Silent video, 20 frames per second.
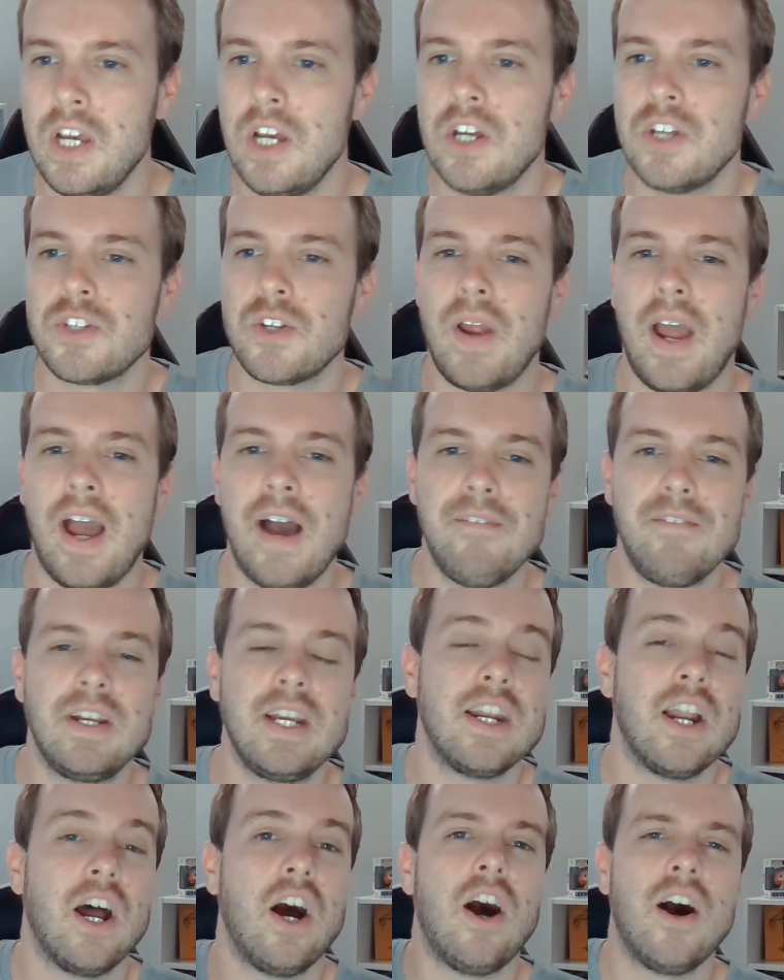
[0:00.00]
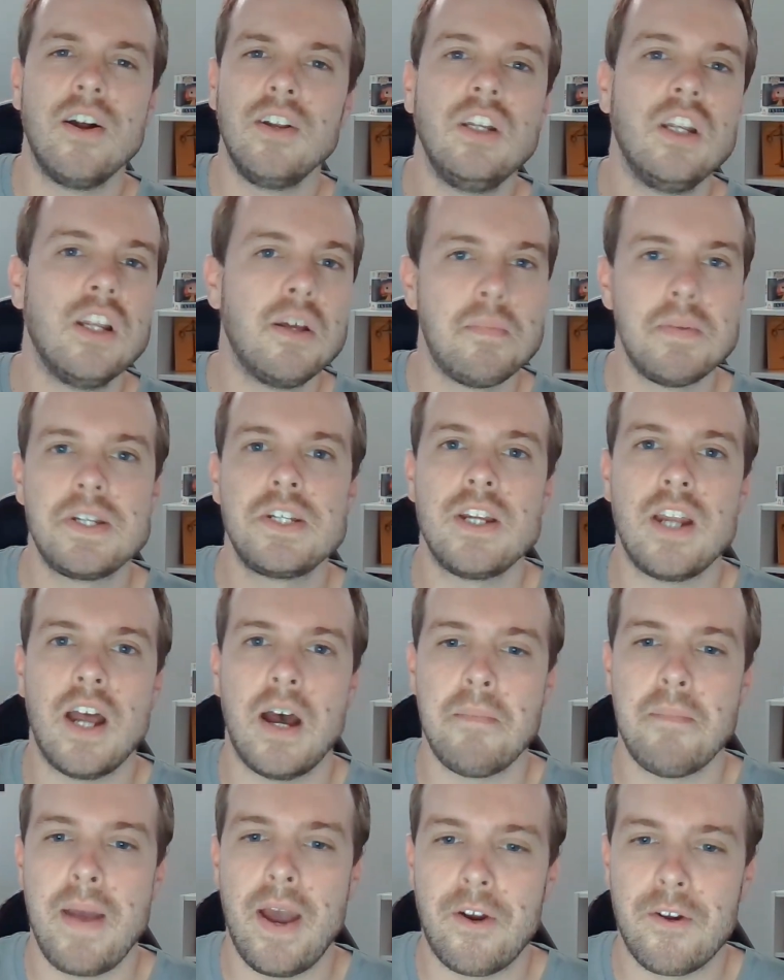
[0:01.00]
So having an unlimited
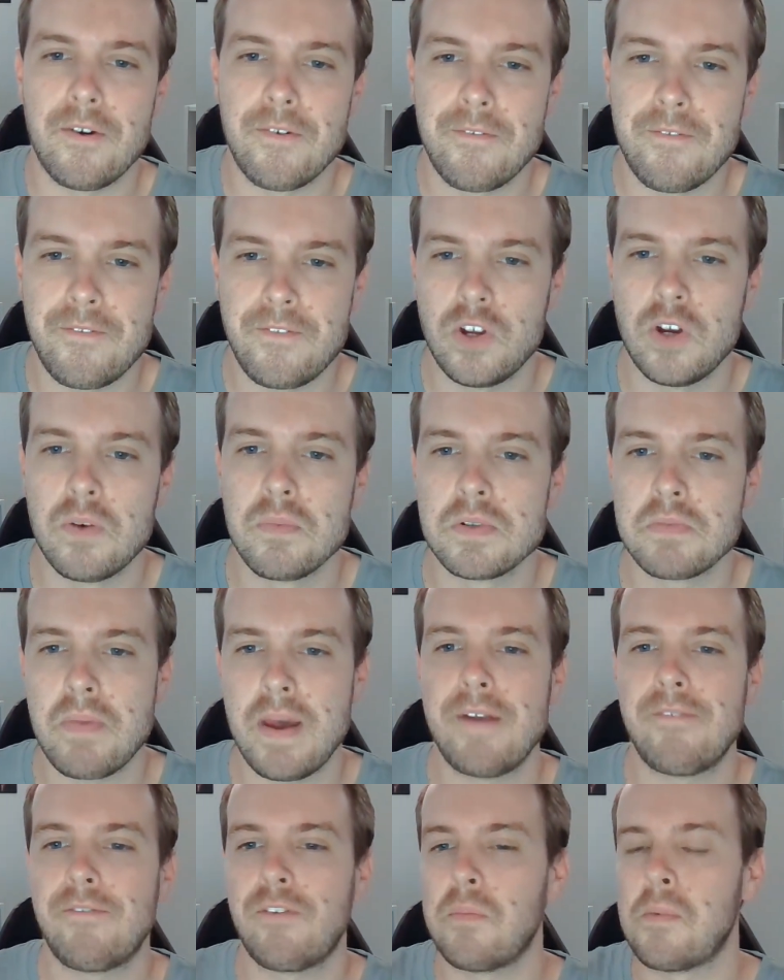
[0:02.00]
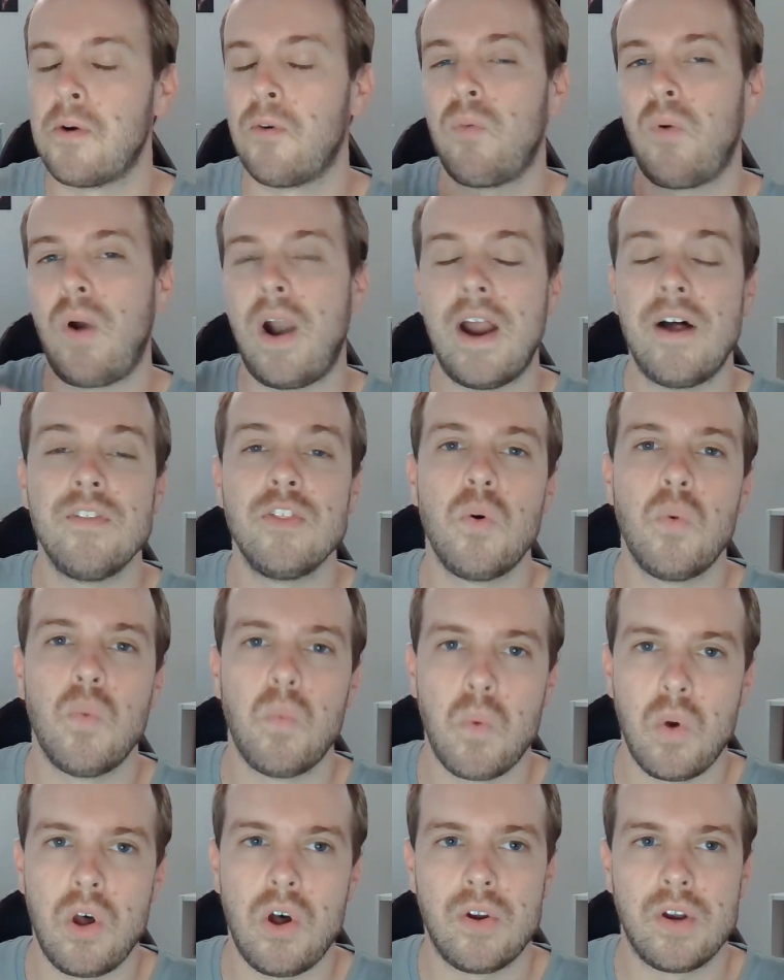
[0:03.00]
amount of films made from around the
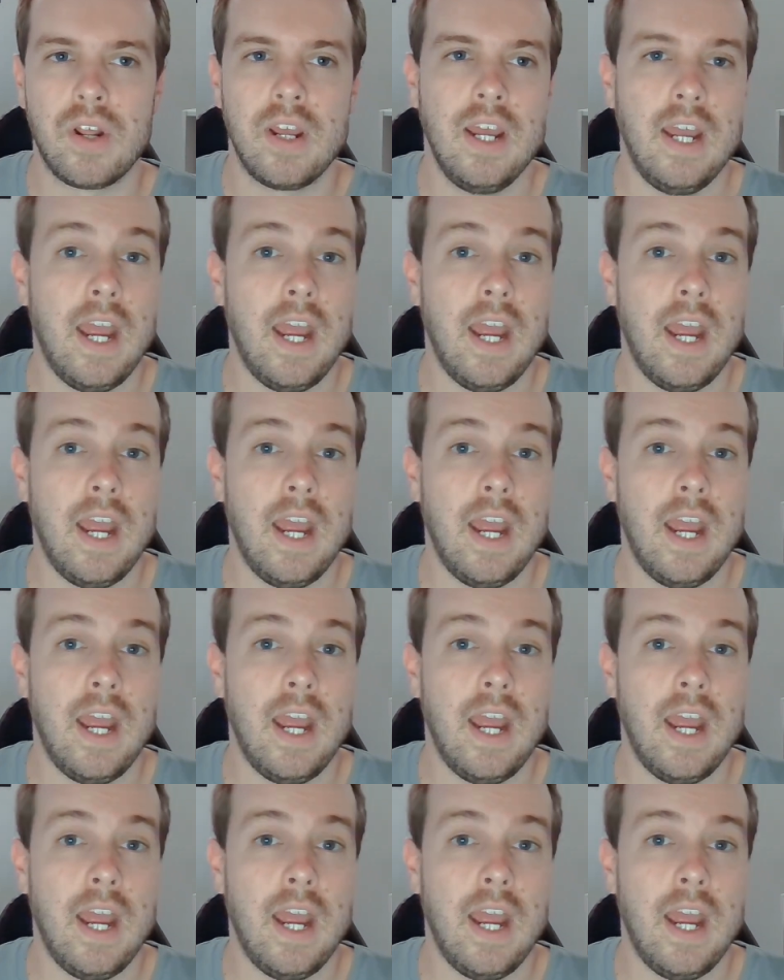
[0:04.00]
world